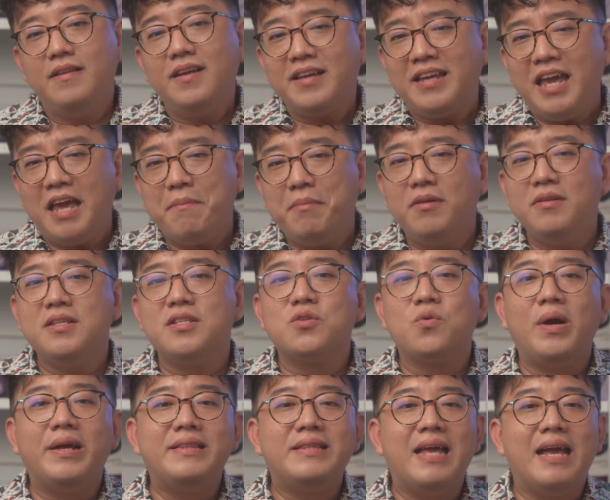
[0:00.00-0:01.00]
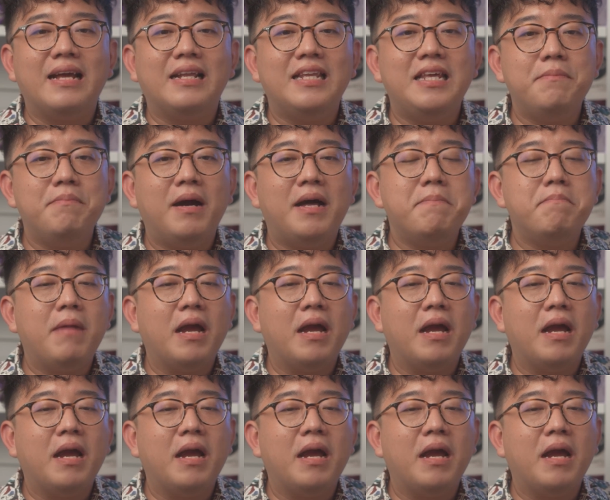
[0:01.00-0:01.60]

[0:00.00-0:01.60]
The cable is quite tangly, but